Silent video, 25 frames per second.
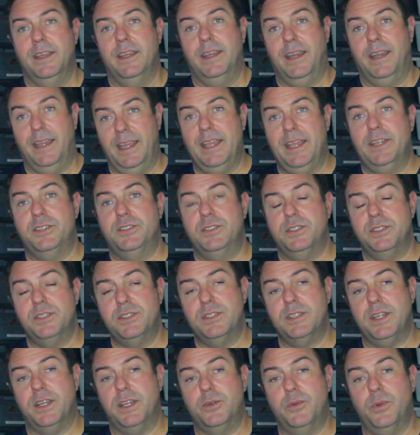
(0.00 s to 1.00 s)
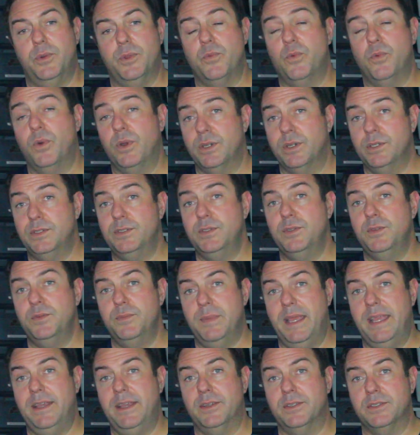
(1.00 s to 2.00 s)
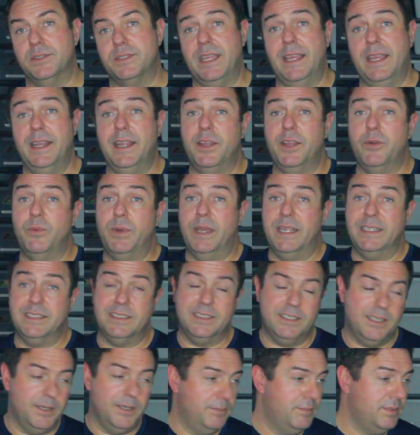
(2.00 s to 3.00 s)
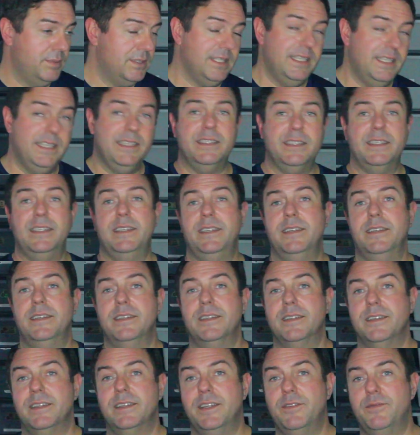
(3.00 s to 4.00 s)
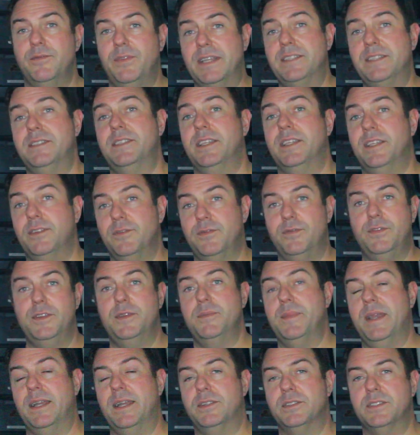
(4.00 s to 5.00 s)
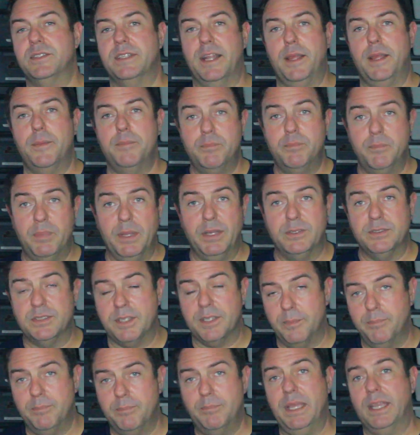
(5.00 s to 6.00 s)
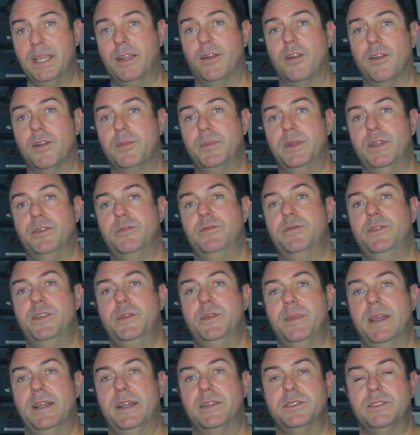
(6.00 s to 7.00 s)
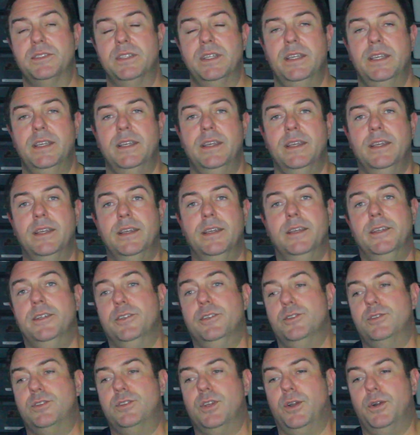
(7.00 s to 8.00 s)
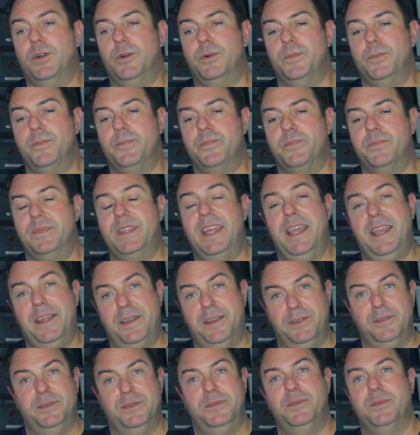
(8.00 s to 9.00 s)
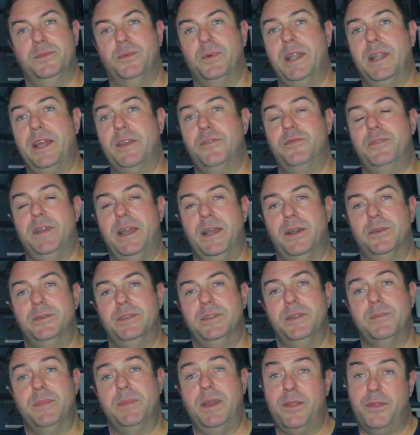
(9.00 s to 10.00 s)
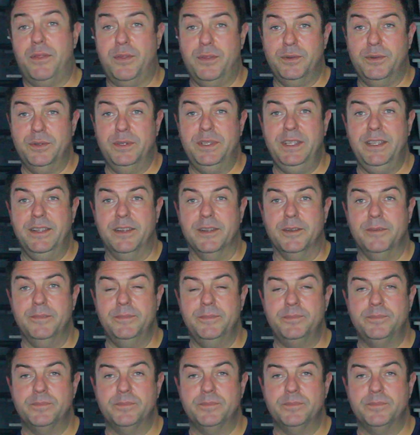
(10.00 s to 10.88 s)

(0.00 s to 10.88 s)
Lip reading: I actually stuck with 1 or 2 males, and I went completely investing in females, and I built a big army of females. So then what I found in my 3rd year